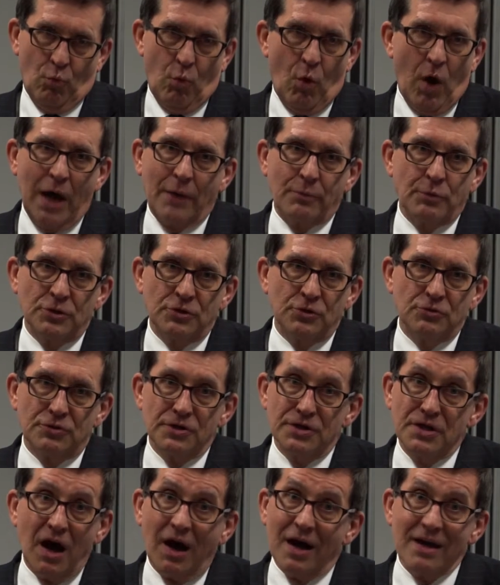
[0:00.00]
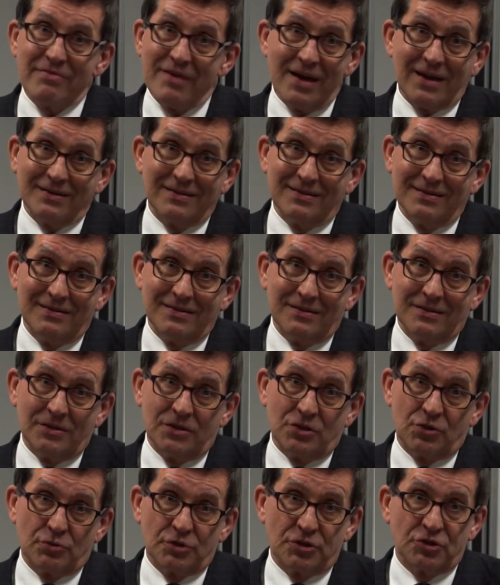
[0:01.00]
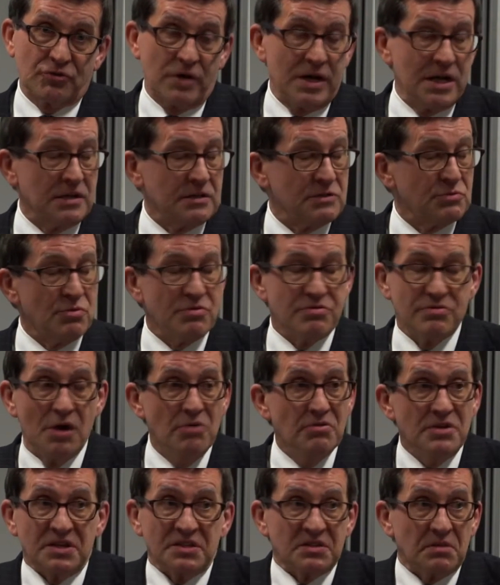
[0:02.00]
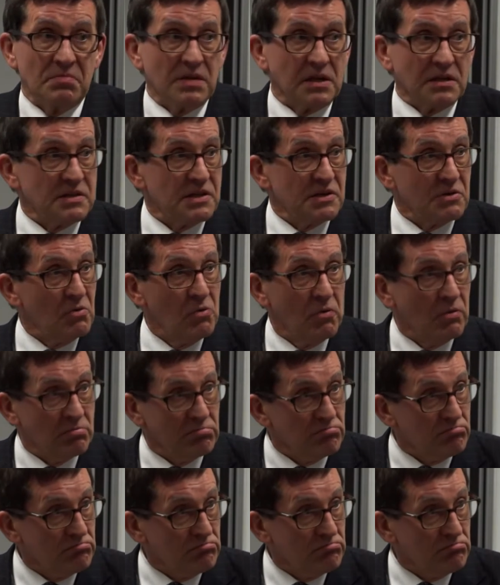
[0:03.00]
why would you deny that to Australians with no disability at all?